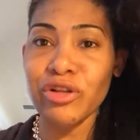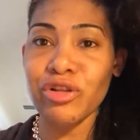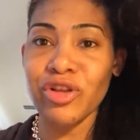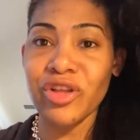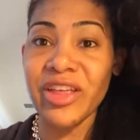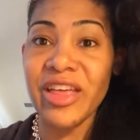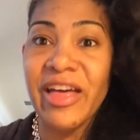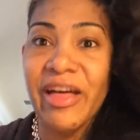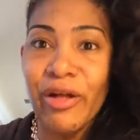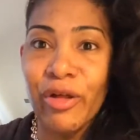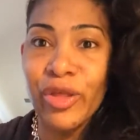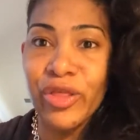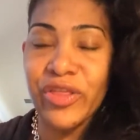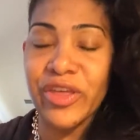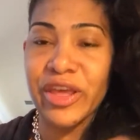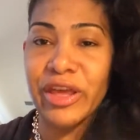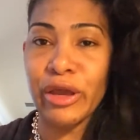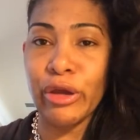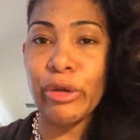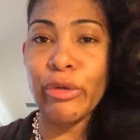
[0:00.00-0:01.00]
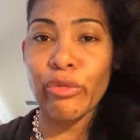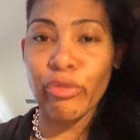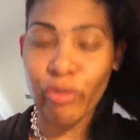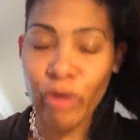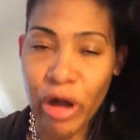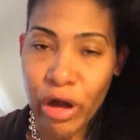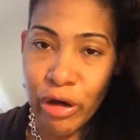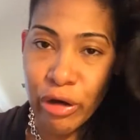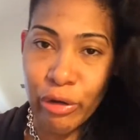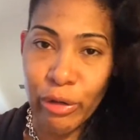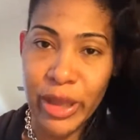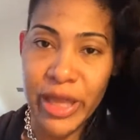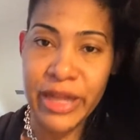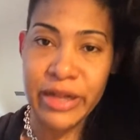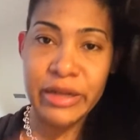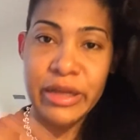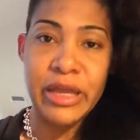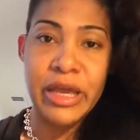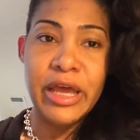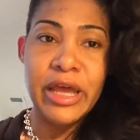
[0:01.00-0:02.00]
to look healthy and grow
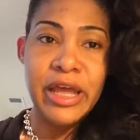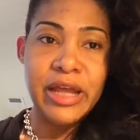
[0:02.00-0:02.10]
and